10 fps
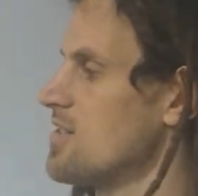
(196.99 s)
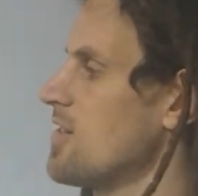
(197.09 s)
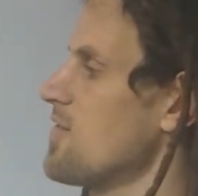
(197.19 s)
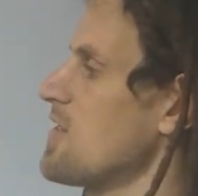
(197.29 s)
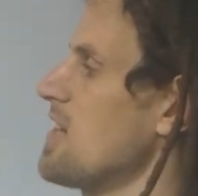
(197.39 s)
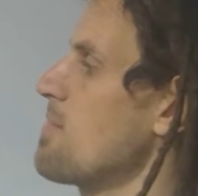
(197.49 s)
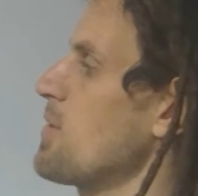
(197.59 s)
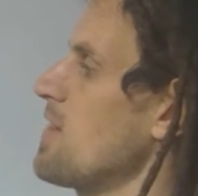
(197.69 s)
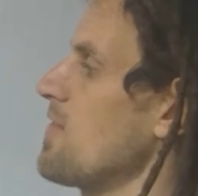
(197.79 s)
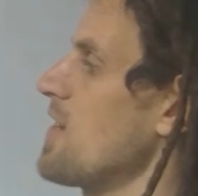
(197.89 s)
So for example,
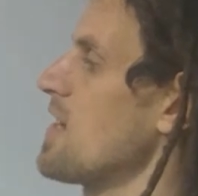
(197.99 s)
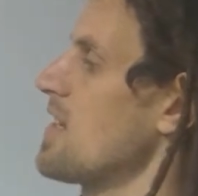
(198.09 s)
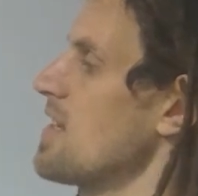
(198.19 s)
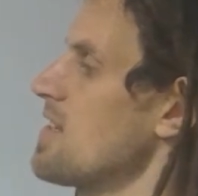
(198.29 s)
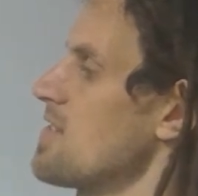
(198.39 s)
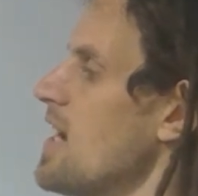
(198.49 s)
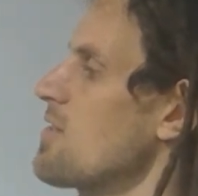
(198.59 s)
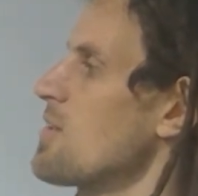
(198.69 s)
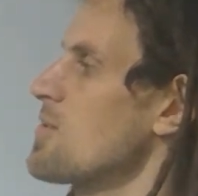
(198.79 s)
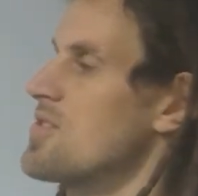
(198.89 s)
if
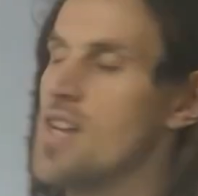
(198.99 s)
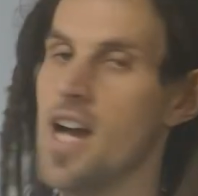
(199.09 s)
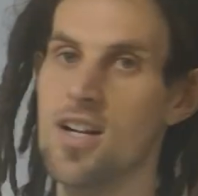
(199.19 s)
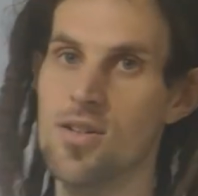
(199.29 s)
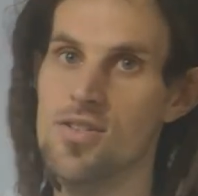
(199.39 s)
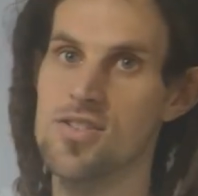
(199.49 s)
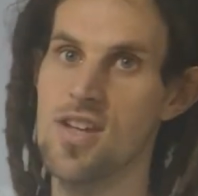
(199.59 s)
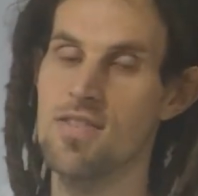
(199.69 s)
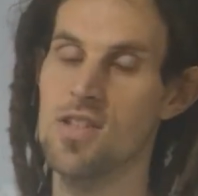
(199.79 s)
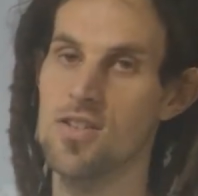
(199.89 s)
Zachary was stuck on
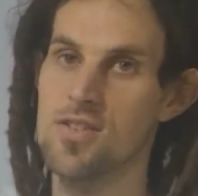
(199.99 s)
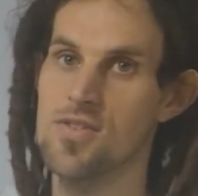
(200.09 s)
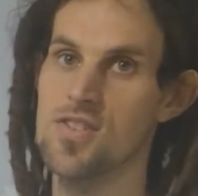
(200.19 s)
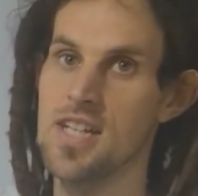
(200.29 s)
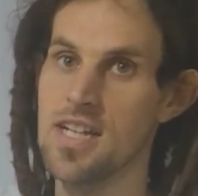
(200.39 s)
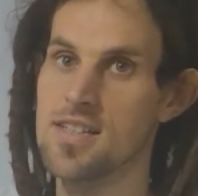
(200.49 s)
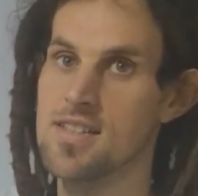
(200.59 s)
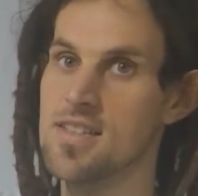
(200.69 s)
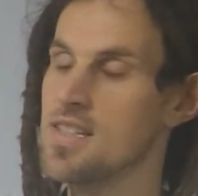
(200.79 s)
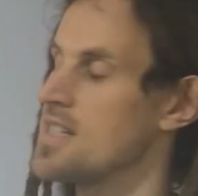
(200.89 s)
7 lots of 6,